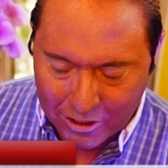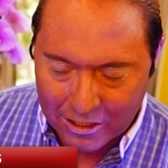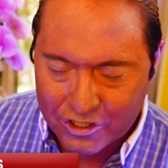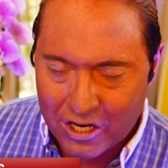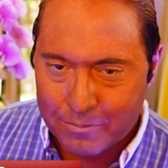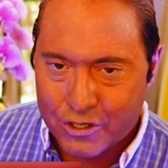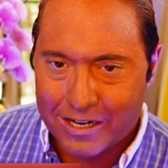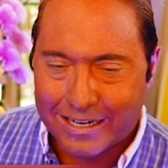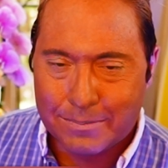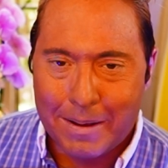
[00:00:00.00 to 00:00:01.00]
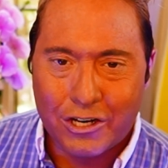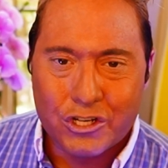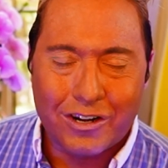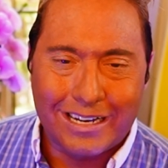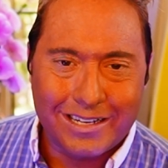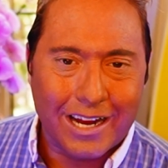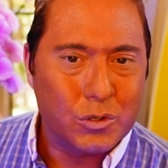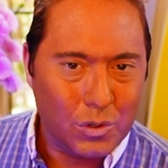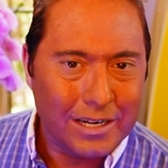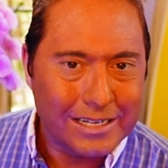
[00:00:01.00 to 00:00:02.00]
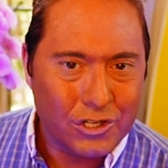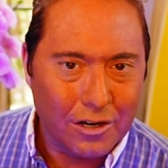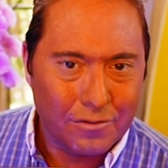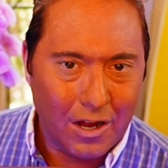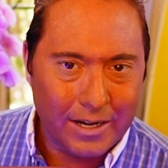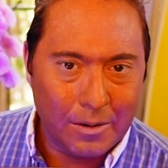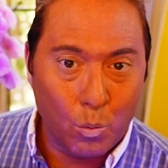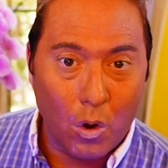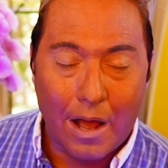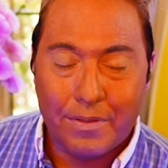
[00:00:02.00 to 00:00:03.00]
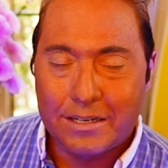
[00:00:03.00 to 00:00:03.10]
personal consumption expenditure index released on Friday.